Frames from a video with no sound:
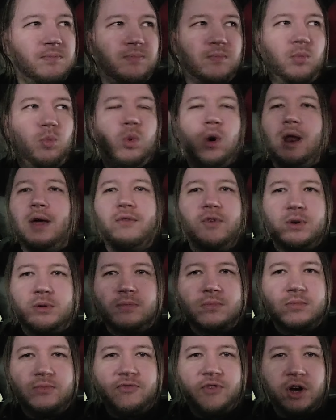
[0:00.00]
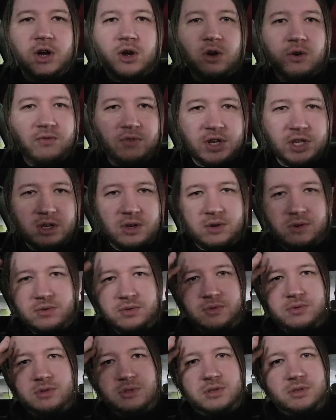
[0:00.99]
whatever, Funko
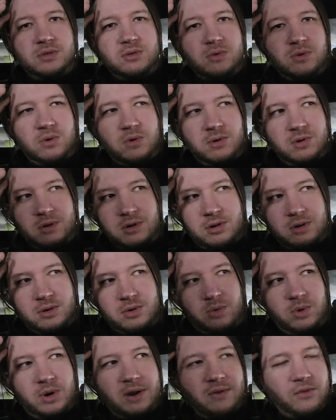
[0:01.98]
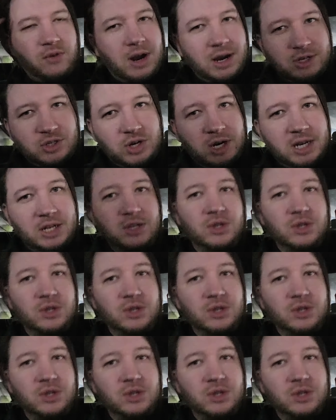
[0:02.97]
videos or whatever I try to